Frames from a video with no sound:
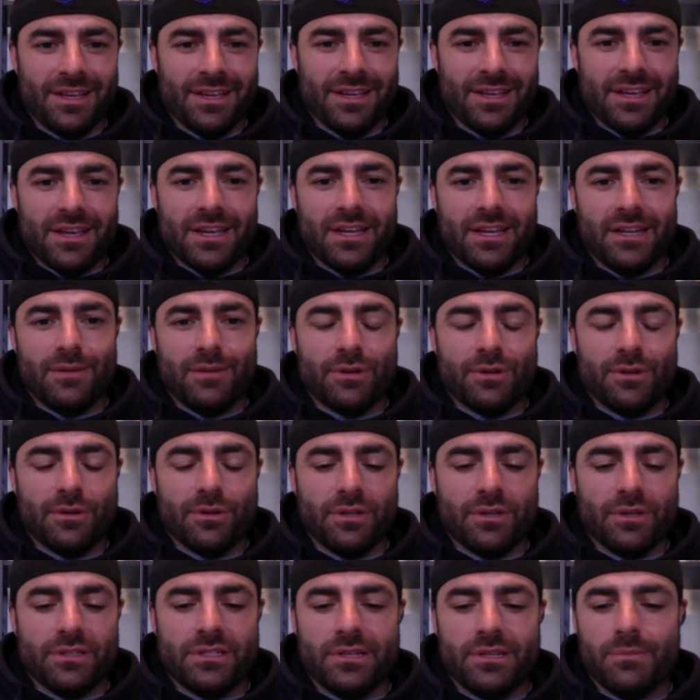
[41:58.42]
And he would
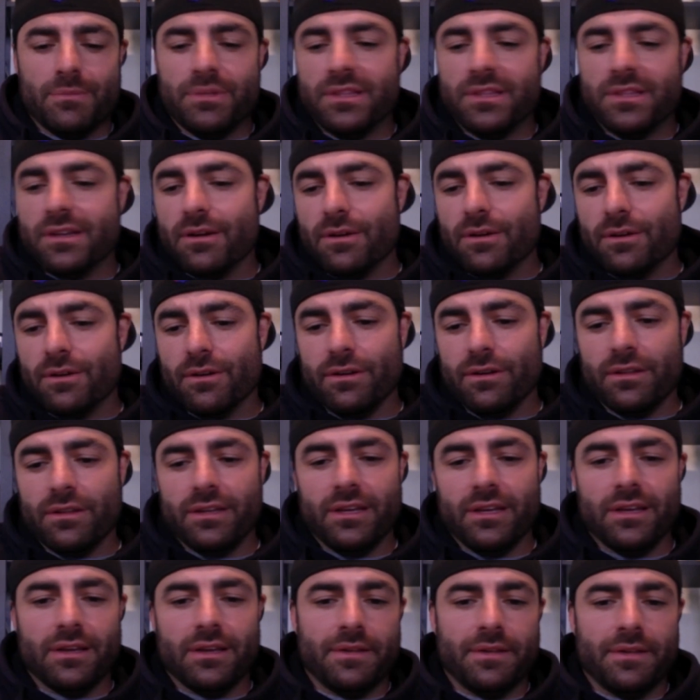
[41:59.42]
always he'd be there
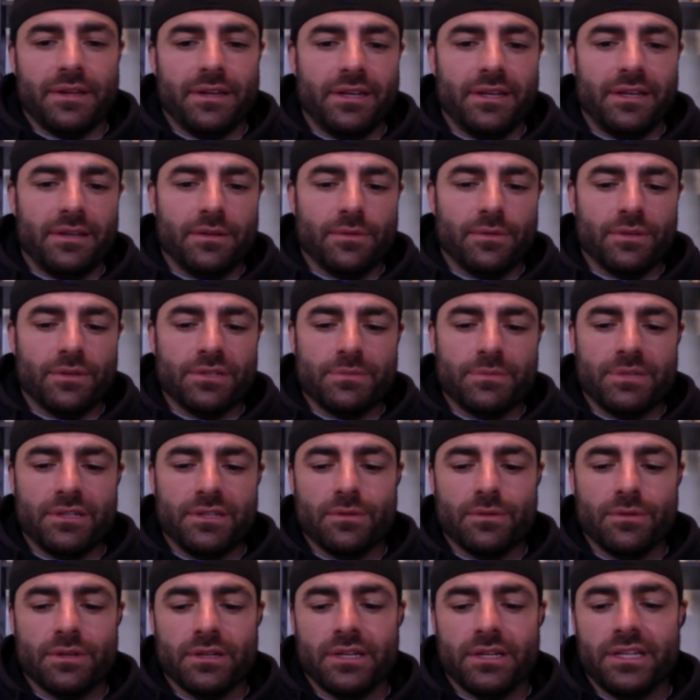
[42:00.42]
early, and he'd always be
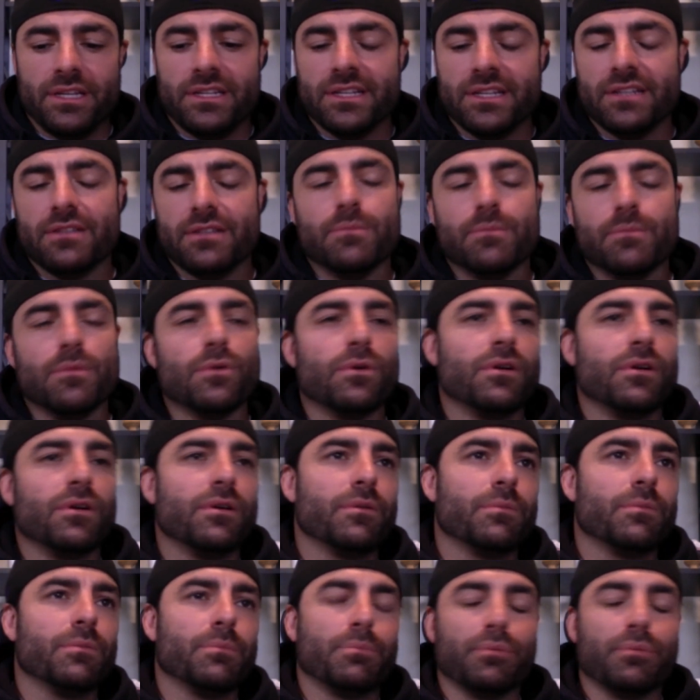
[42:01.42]
doing. He did
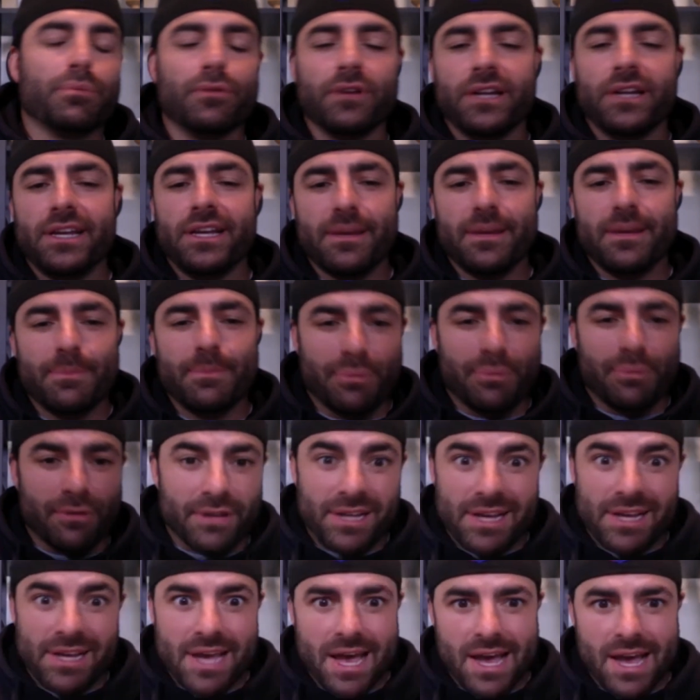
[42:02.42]
more pre
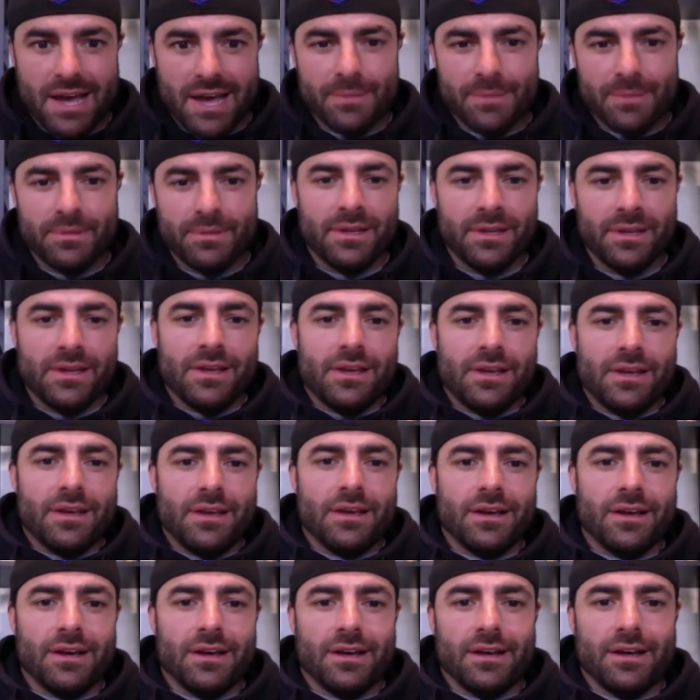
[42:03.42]
prehab
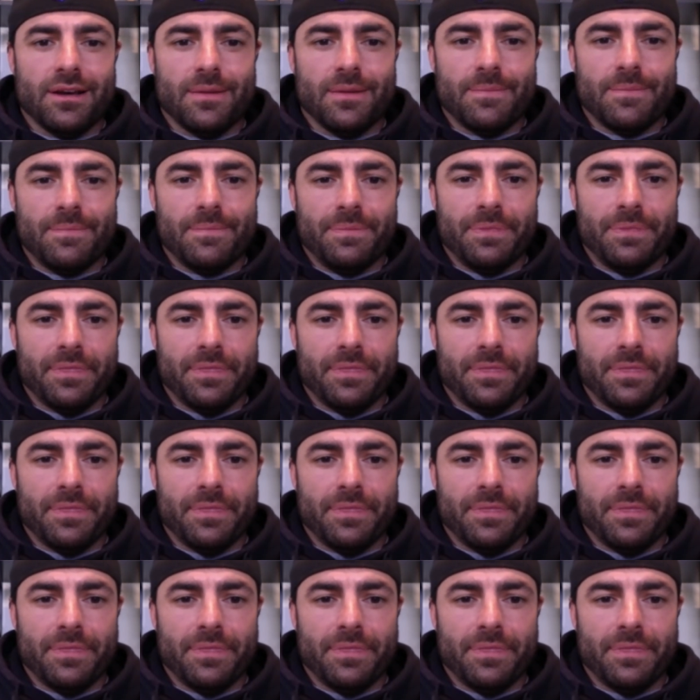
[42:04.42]
um,